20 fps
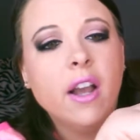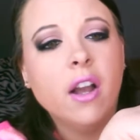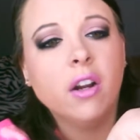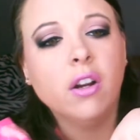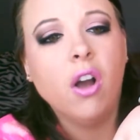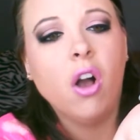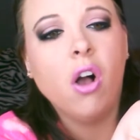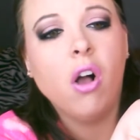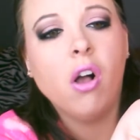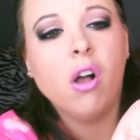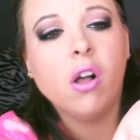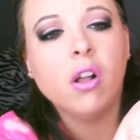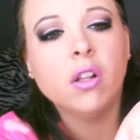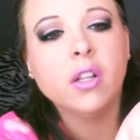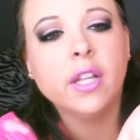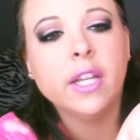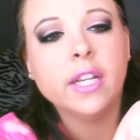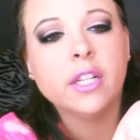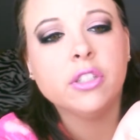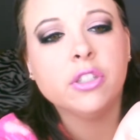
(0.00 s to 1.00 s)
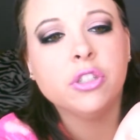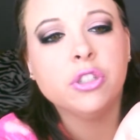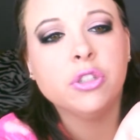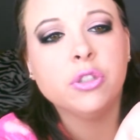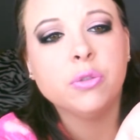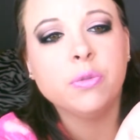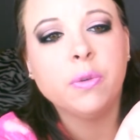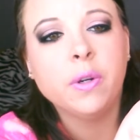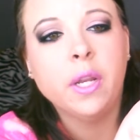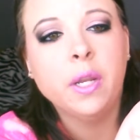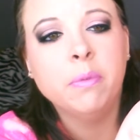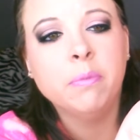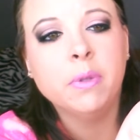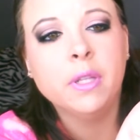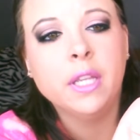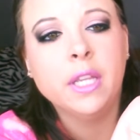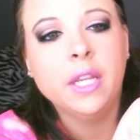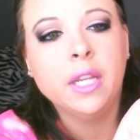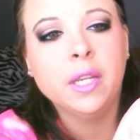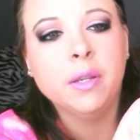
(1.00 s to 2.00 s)
are all
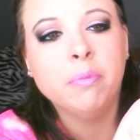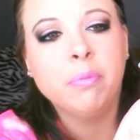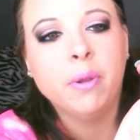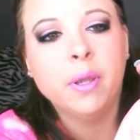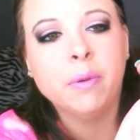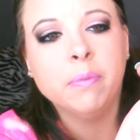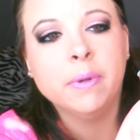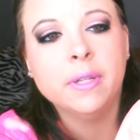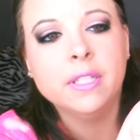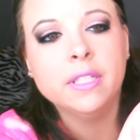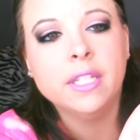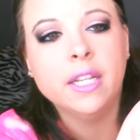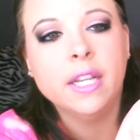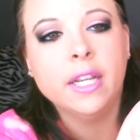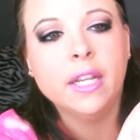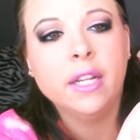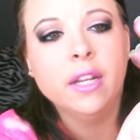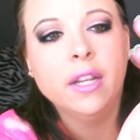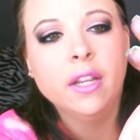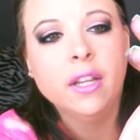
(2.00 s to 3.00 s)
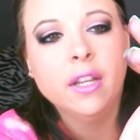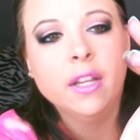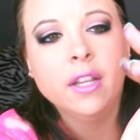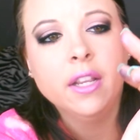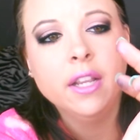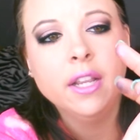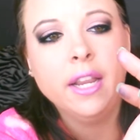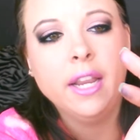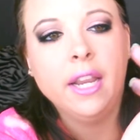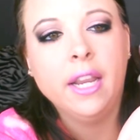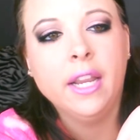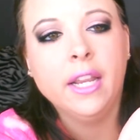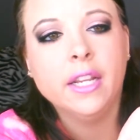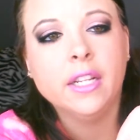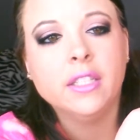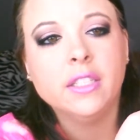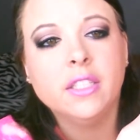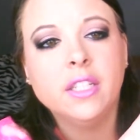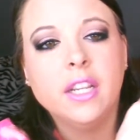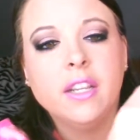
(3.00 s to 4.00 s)
extremely pigmented,
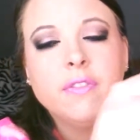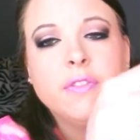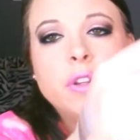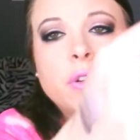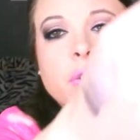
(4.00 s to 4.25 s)
and if